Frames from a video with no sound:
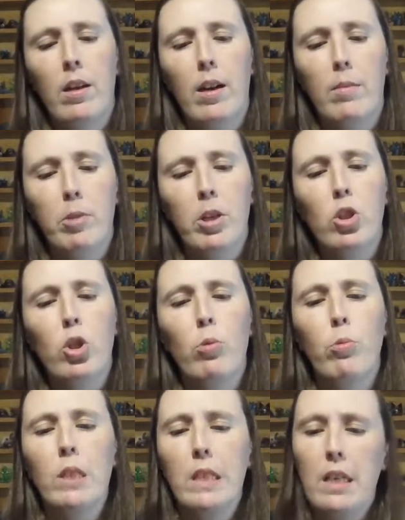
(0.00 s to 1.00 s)
I'm not sure
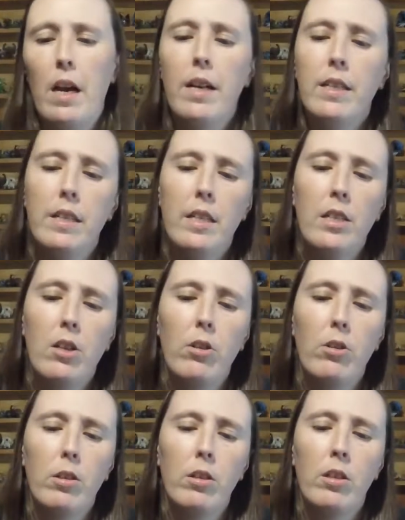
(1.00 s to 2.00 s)
what size these
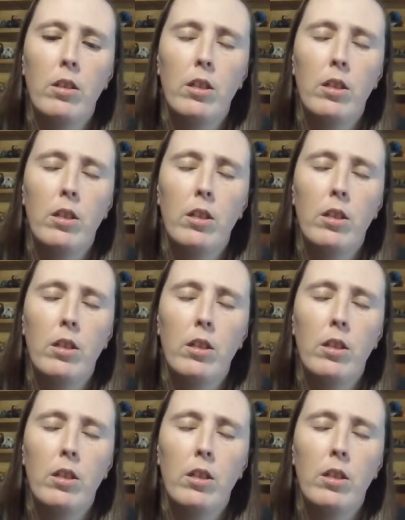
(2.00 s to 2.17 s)
are.